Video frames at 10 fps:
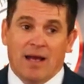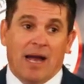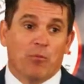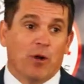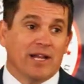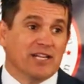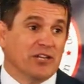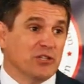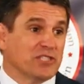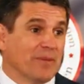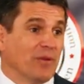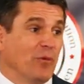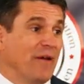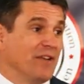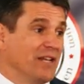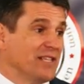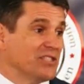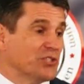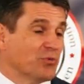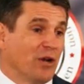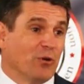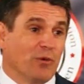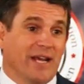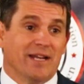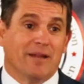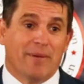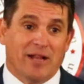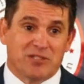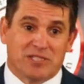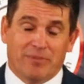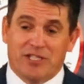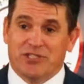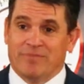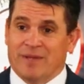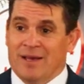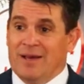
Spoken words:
I'm running to do something we haven't done since Ronald Reagan to balance the budget.